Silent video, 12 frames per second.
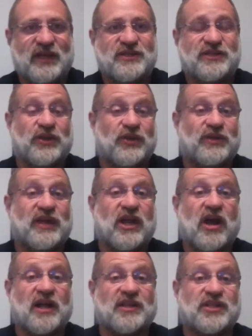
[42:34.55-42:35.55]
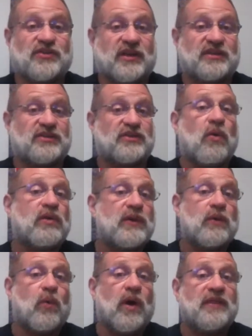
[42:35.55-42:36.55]
So you can concentrate, because there's only
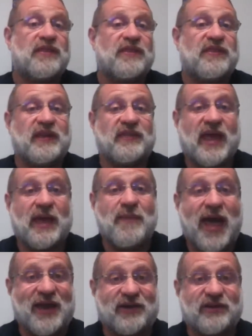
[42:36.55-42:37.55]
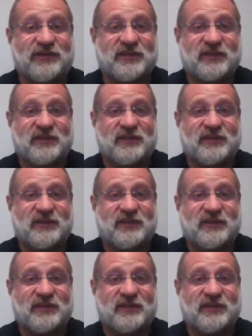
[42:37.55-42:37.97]
one thing that matters,